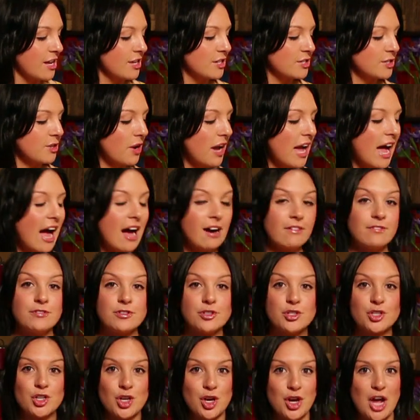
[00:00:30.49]
So I have
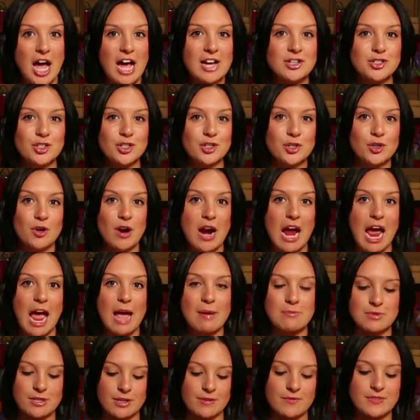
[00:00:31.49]
200
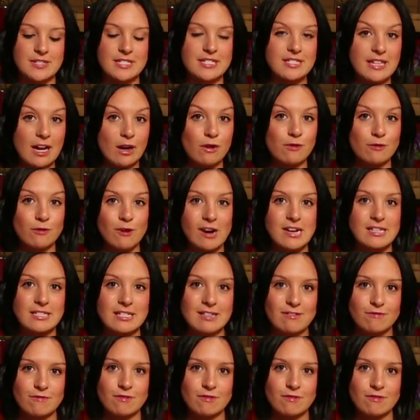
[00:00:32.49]
grams of self-raising